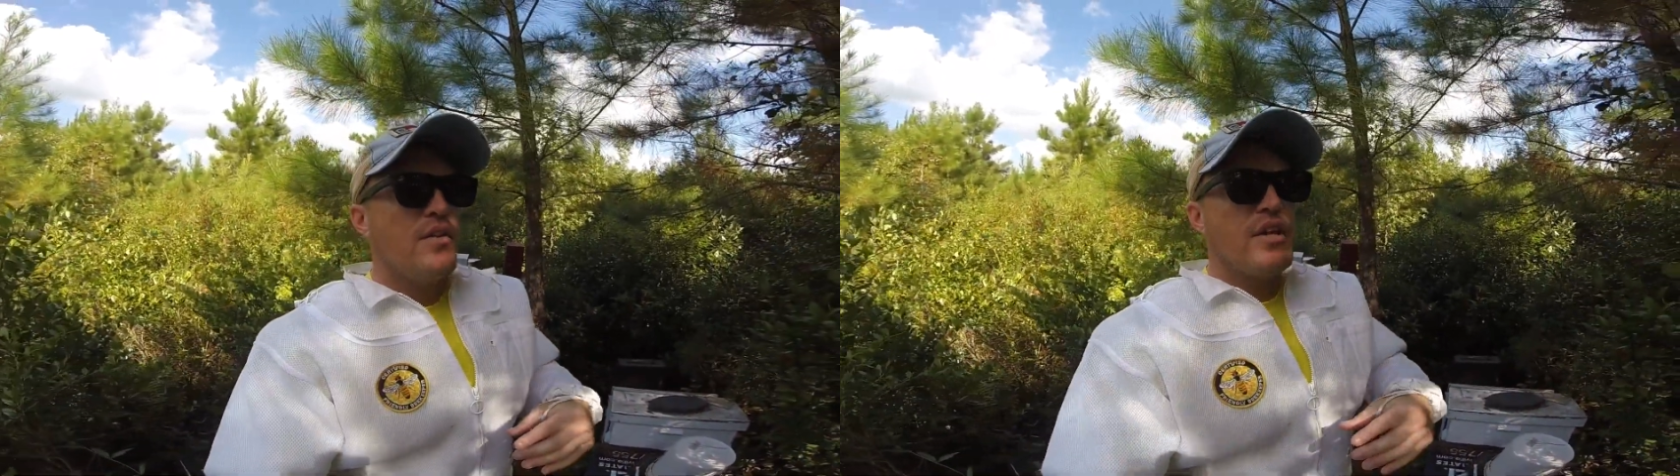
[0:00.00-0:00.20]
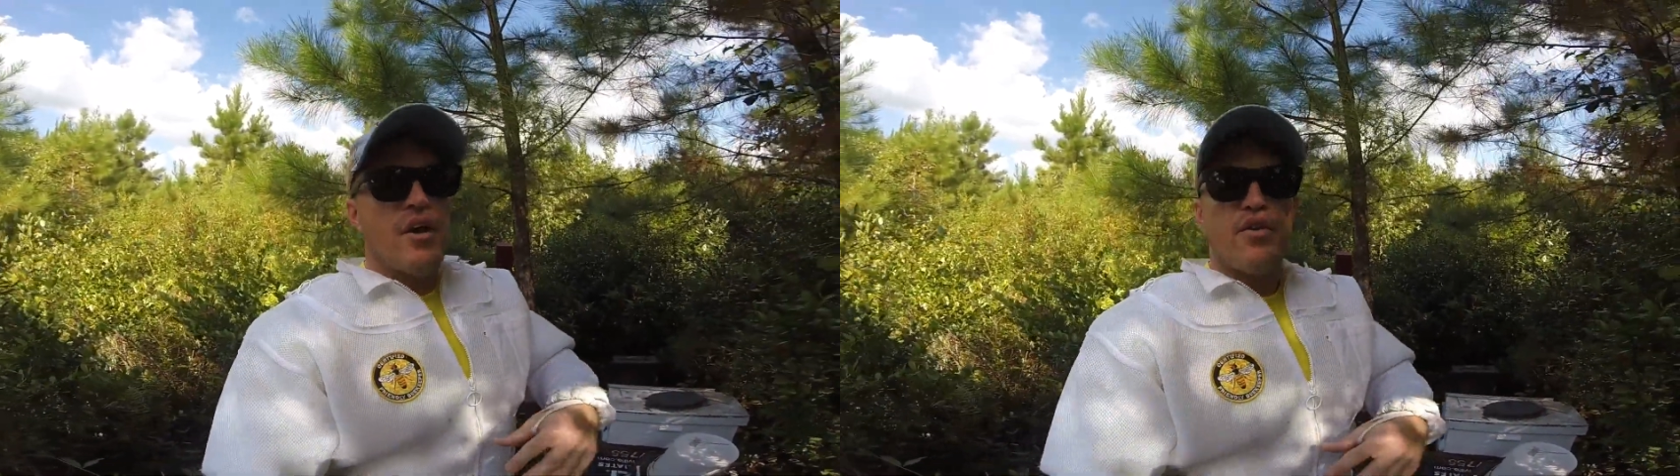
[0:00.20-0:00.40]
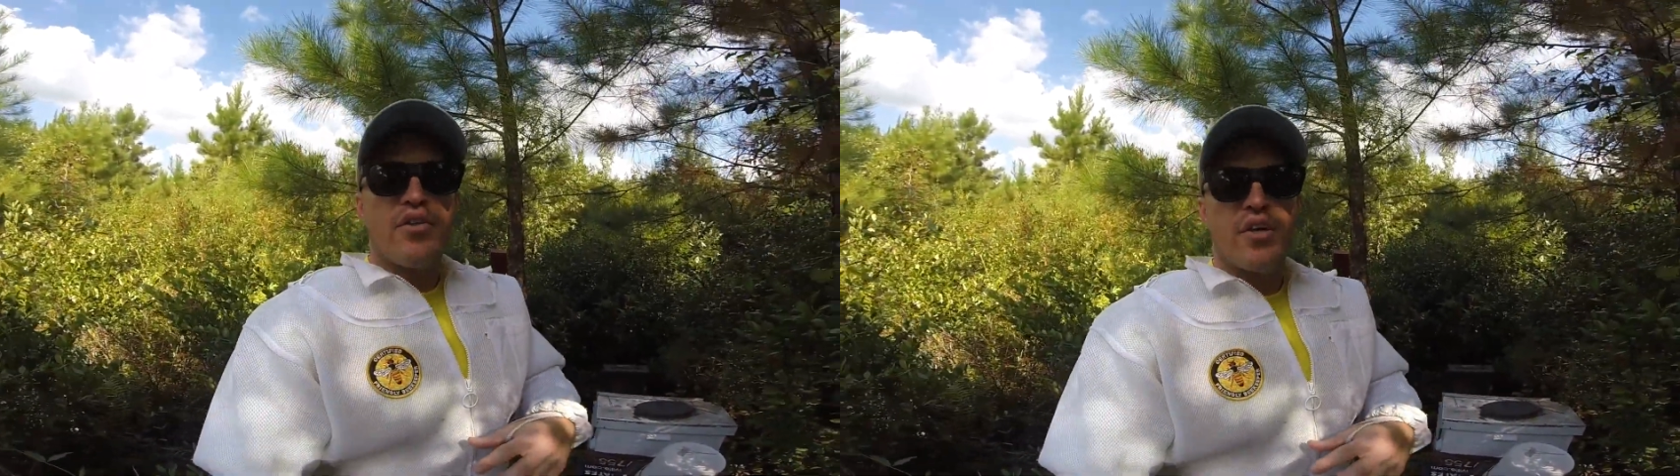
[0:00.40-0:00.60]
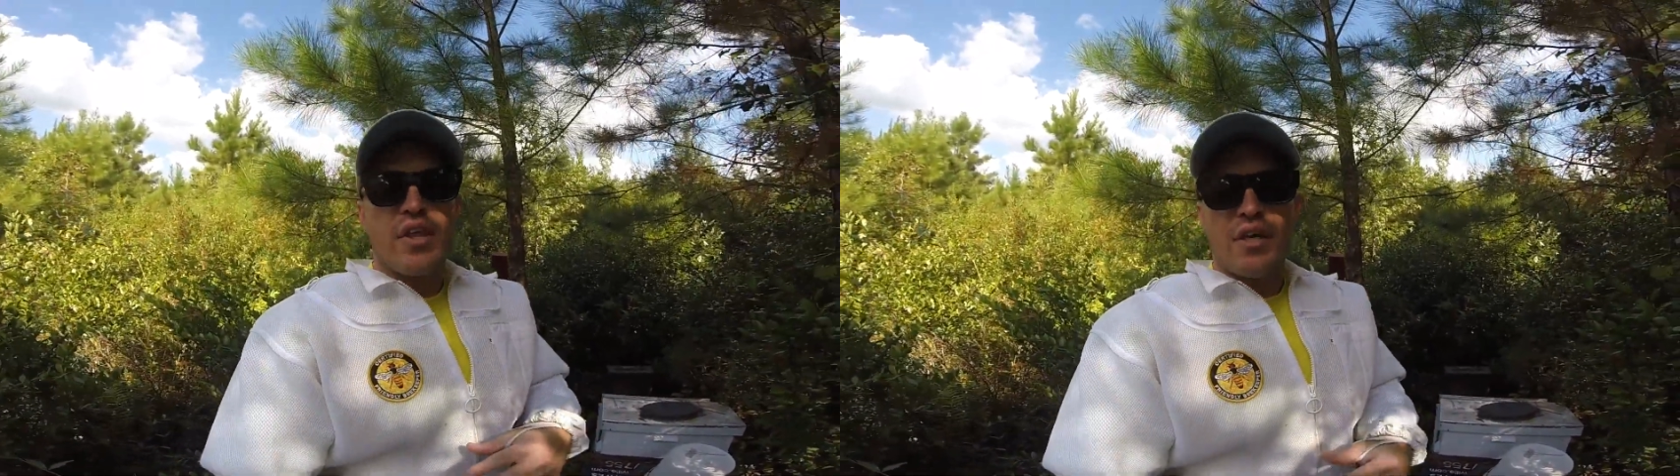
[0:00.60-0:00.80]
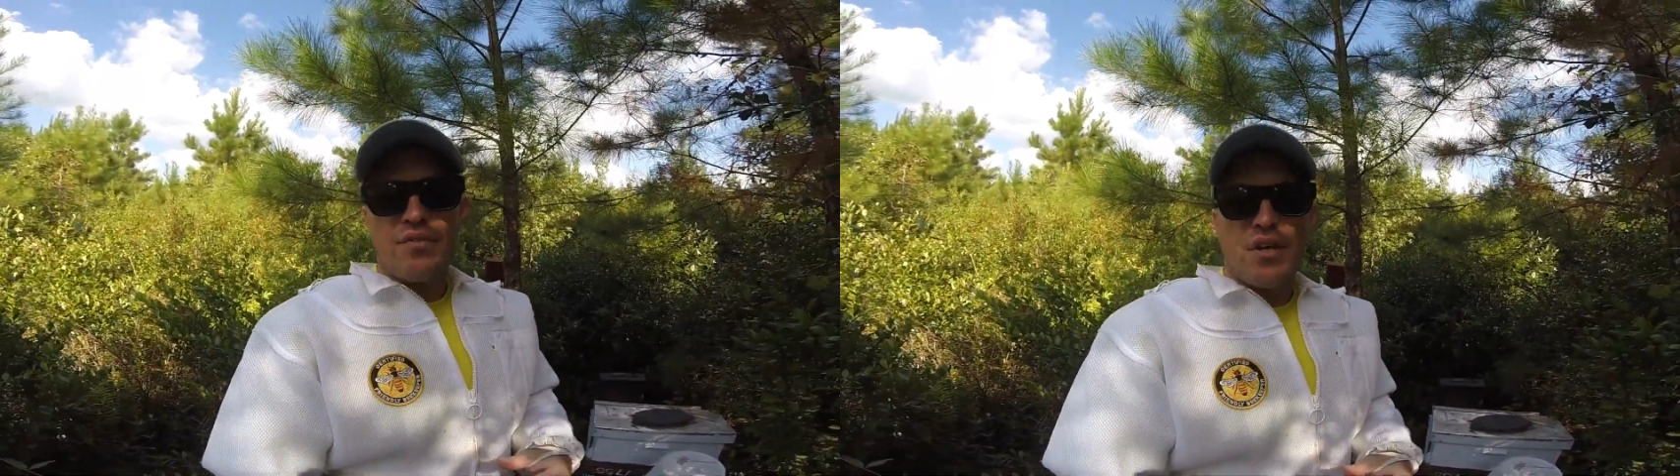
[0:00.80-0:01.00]
The other thing
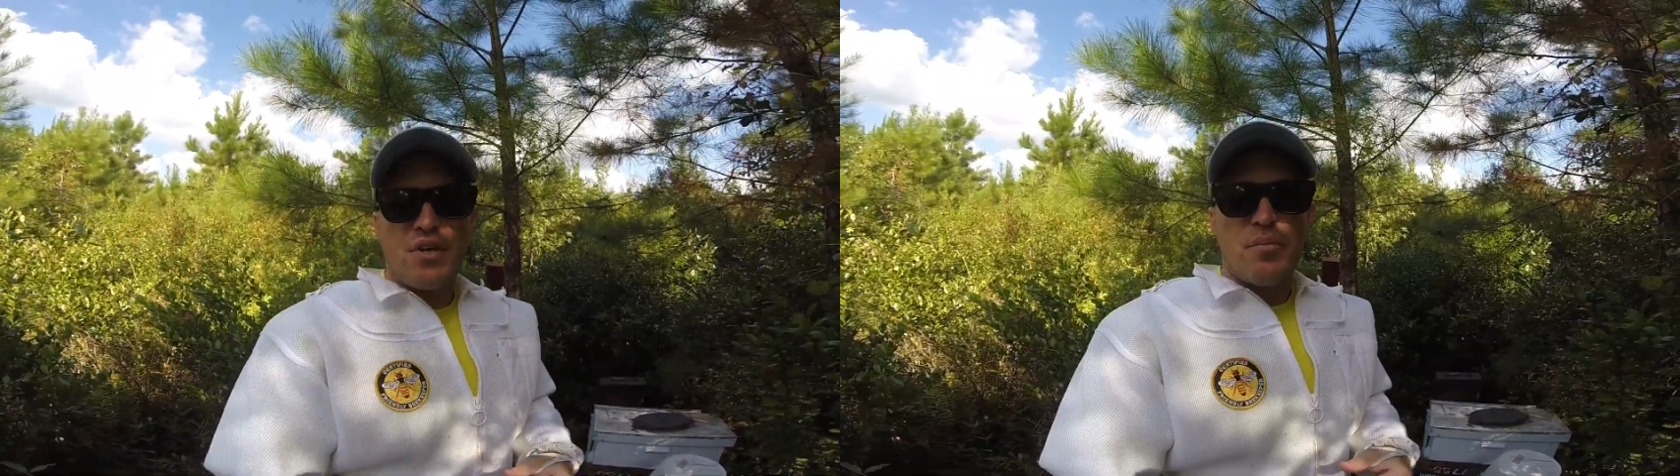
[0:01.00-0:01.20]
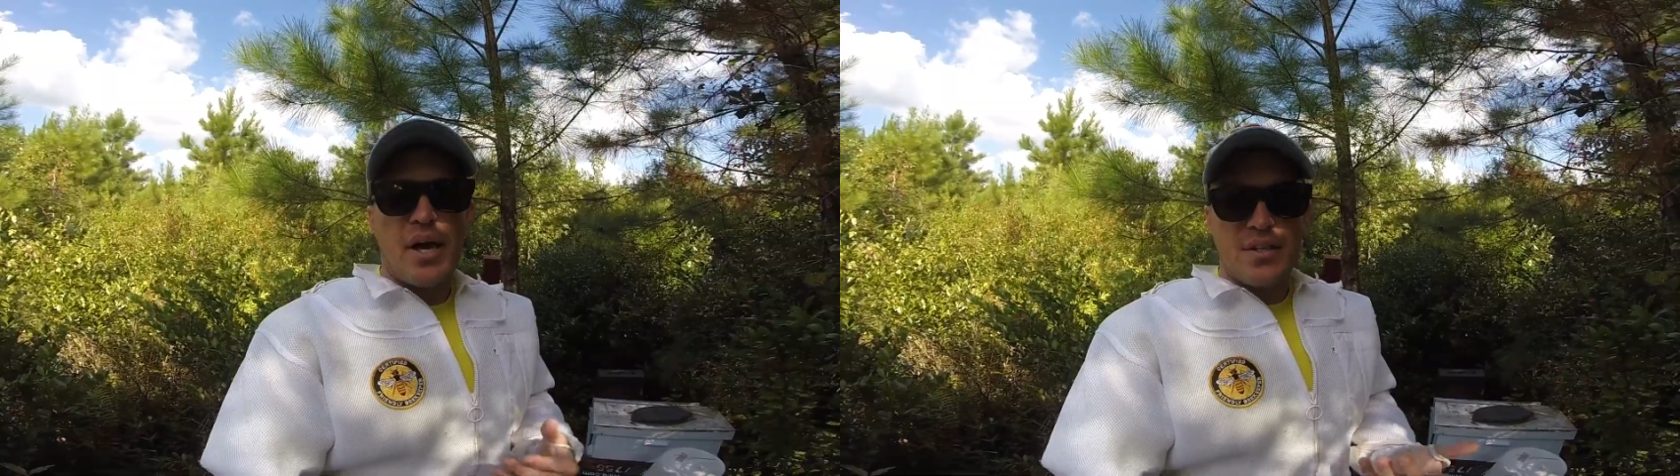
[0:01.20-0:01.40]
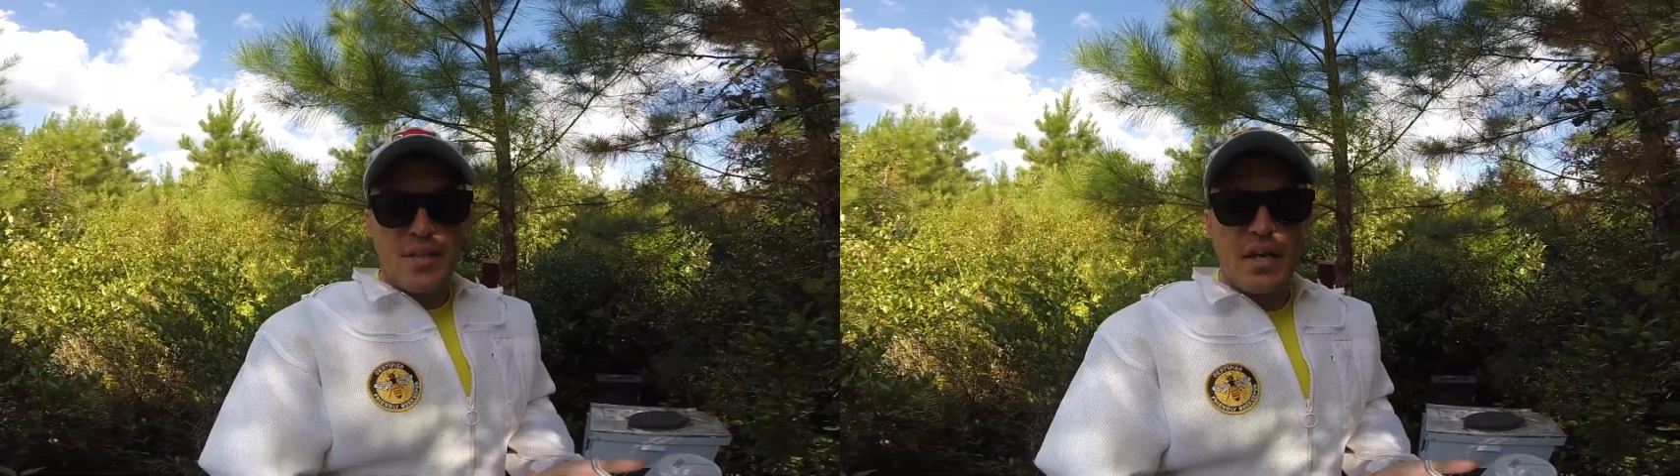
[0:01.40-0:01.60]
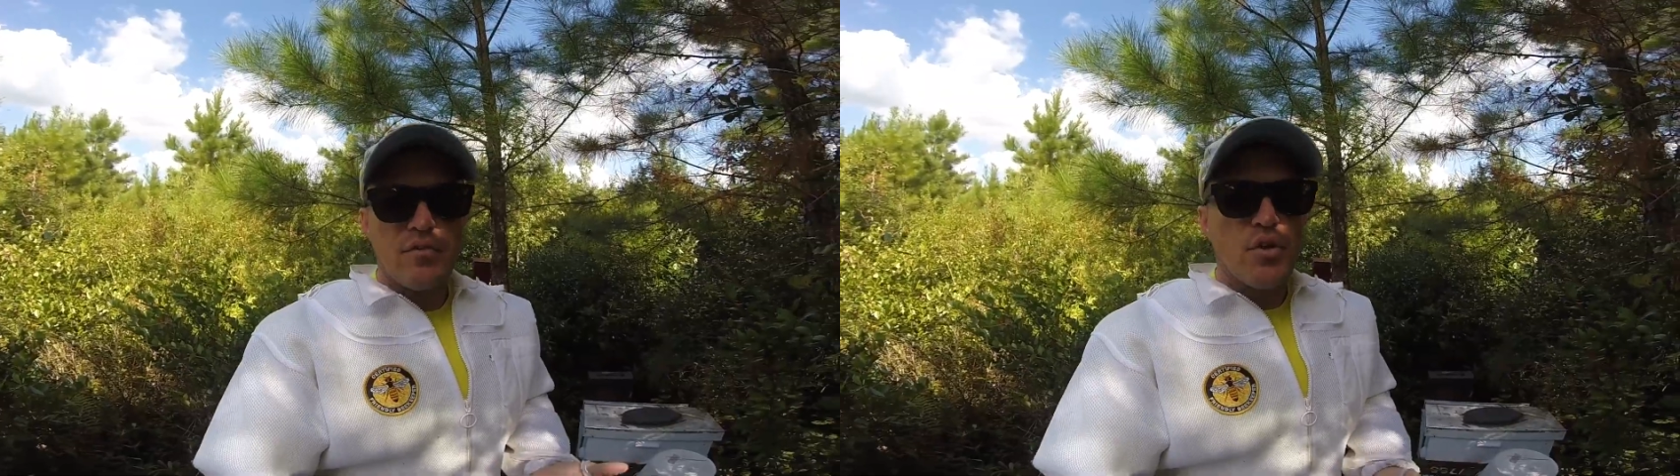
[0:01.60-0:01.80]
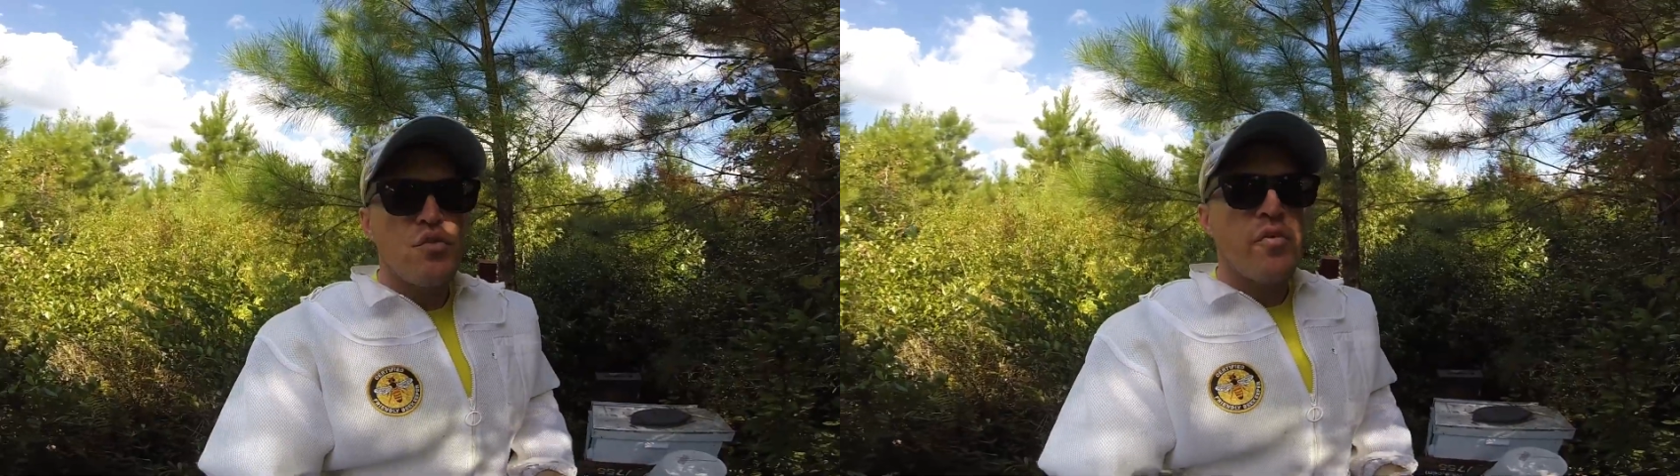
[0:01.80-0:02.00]
that I've done in the past that
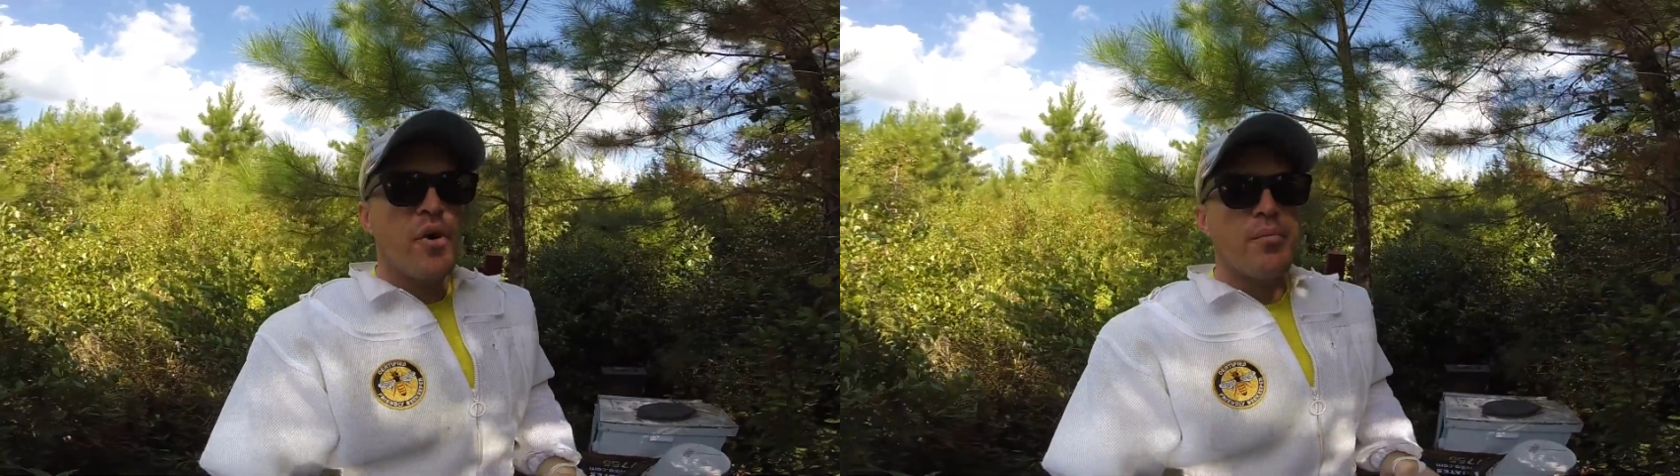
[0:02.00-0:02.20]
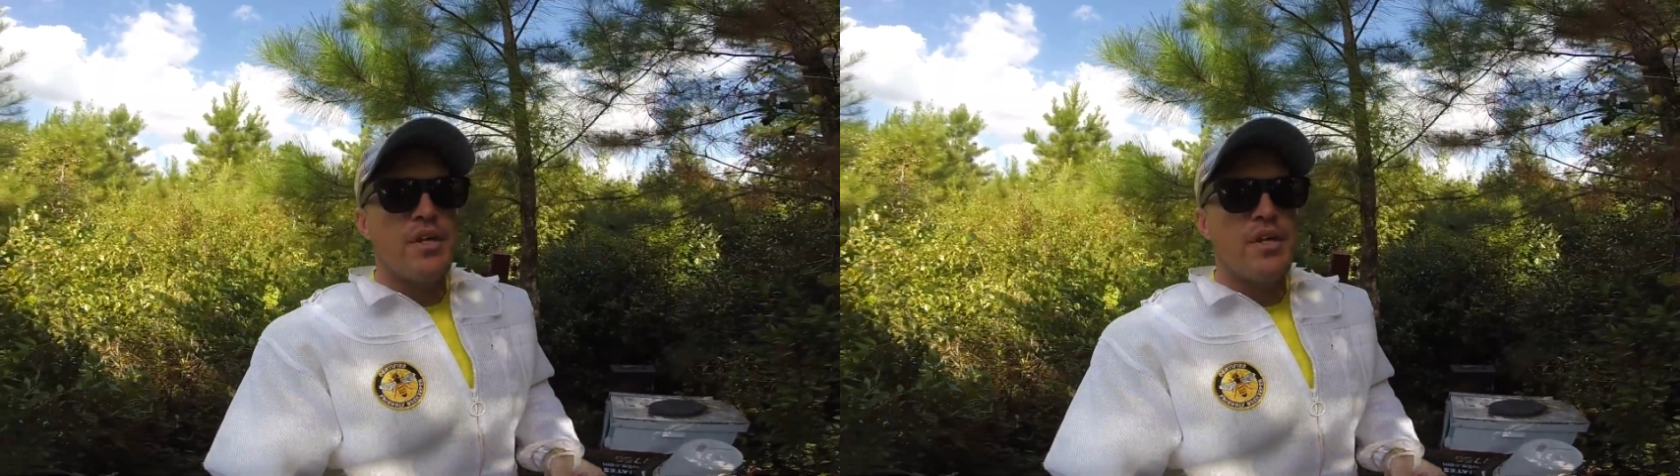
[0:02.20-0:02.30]
I've learned from